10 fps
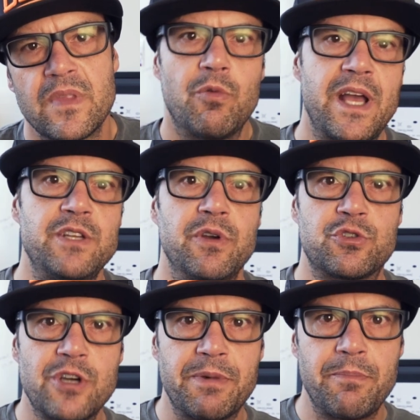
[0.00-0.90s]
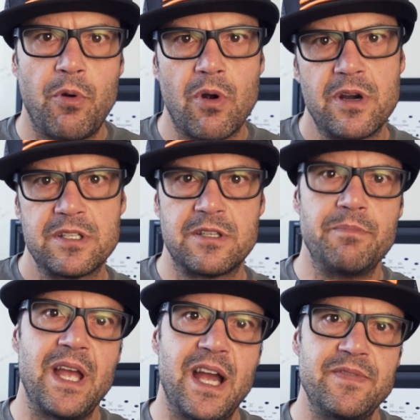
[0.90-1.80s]
When I do a trip report, some
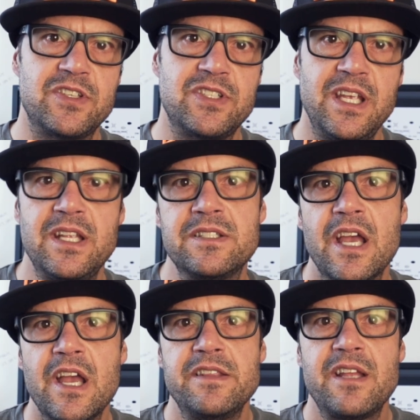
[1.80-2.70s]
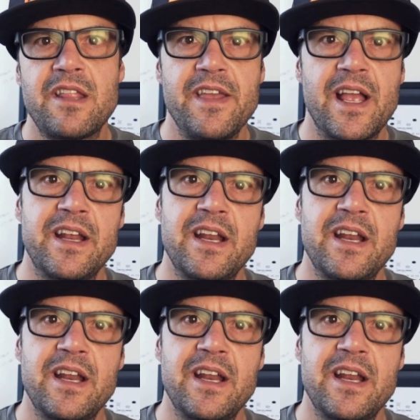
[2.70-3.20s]
behind the scenes. The other thing I'm